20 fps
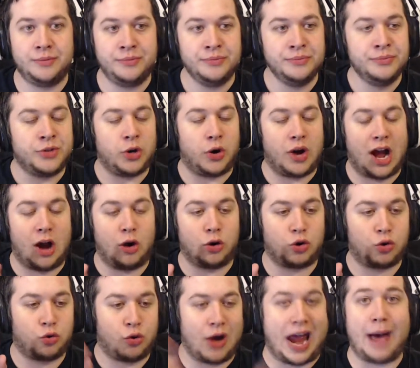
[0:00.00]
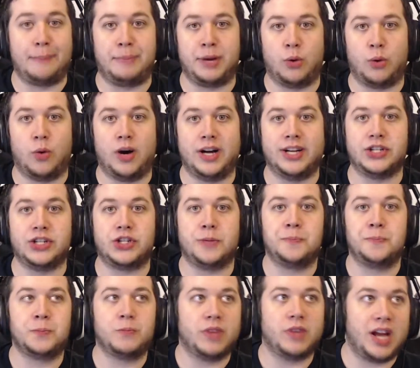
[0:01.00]
or how crappy it was.
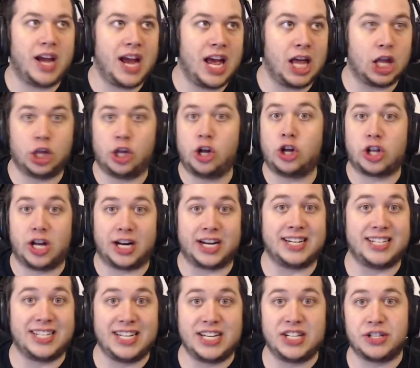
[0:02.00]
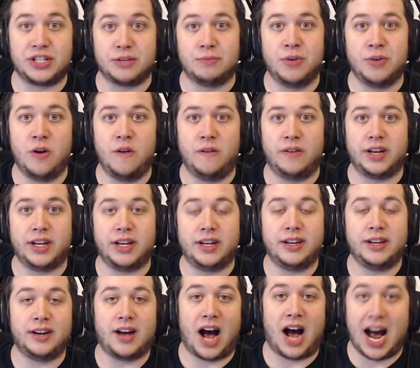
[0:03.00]
It looked like a decent movie,
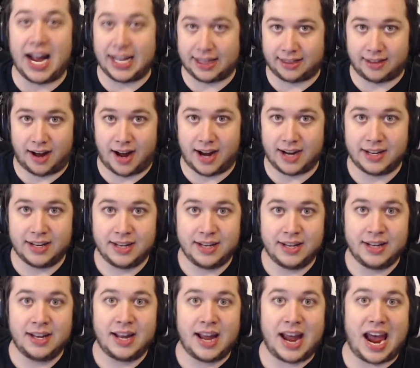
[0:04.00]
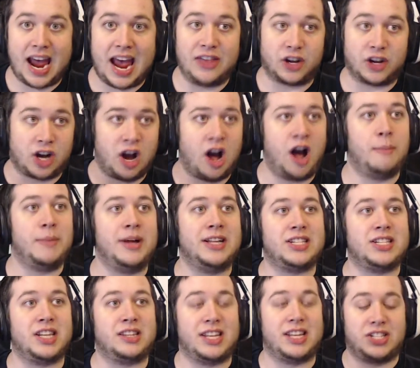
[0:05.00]
I thought. And the comments
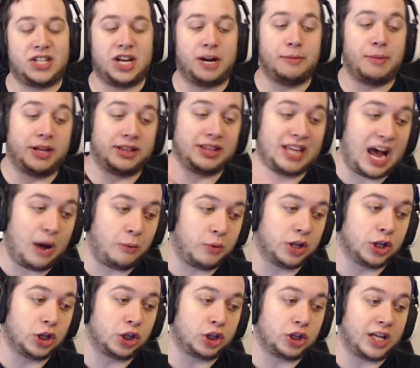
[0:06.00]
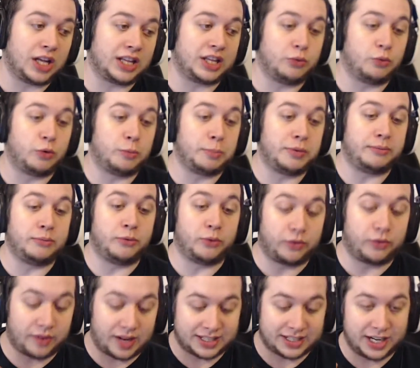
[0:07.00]
that they said about that one looked like they would be
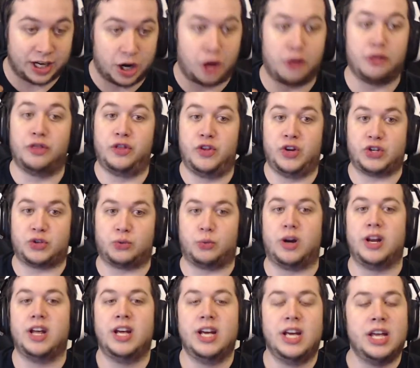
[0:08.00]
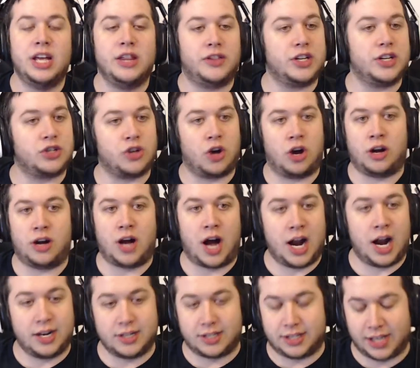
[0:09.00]
reflecting on this one. This,
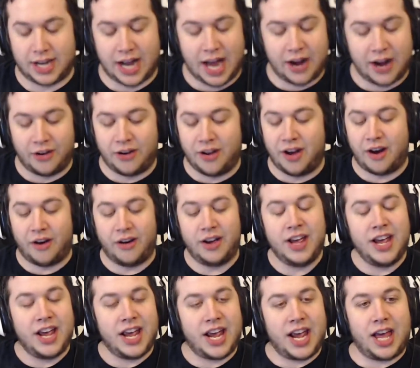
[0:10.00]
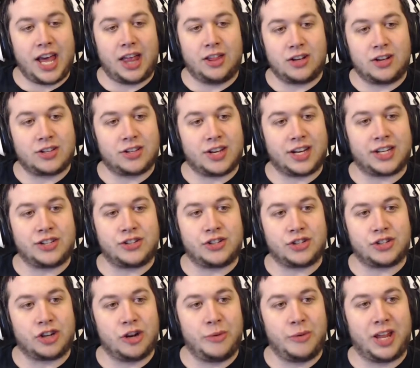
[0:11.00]
honestly, I don't know. It looks like it's just
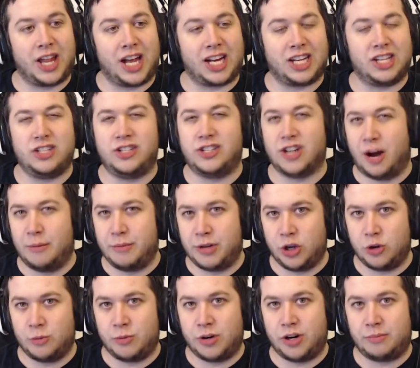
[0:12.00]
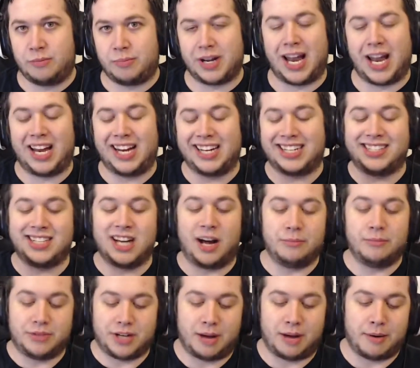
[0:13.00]
going to be like dumb humor, but not like
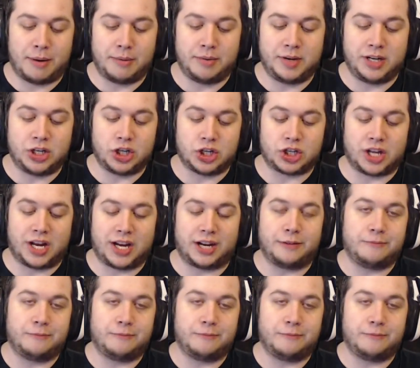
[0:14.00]
dumb dumb. I mean, just like...